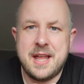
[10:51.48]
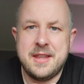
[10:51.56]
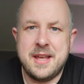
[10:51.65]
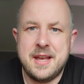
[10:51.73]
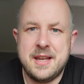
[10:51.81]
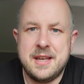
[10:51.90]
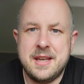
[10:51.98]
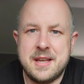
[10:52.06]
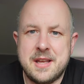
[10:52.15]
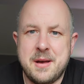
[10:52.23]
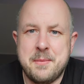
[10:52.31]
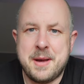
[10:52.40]
and then
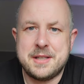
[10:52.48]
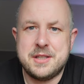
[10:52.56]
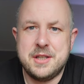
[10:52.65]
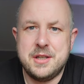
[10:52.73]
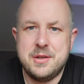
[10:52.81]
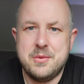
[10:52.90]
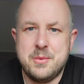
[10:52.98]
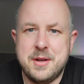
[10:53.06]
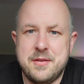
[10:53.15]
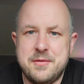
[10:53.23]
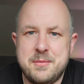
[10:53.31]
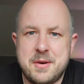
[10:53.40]
come back to you
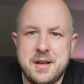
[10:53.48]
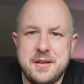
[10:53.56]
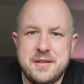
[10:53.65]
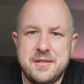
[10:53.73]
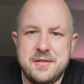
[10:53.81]
with my